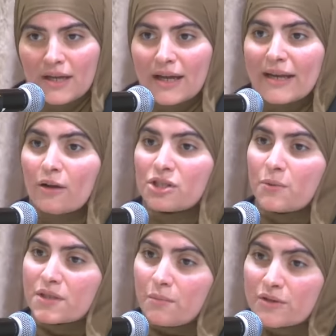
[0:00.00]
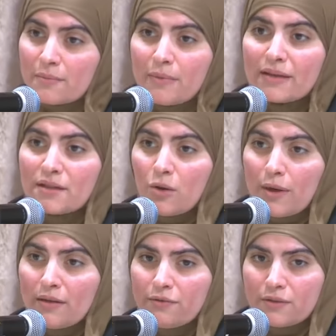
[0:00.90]
and how she was the most amazing
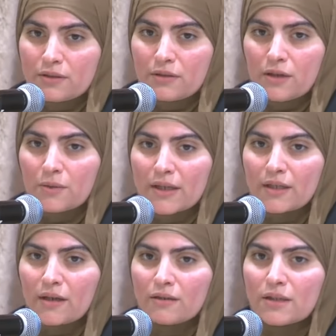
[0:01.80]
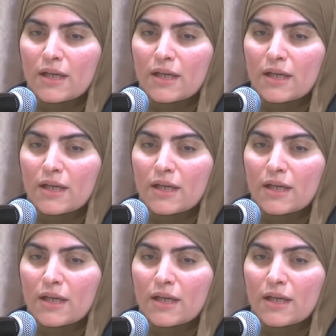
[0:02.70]
wife radiallahu anha.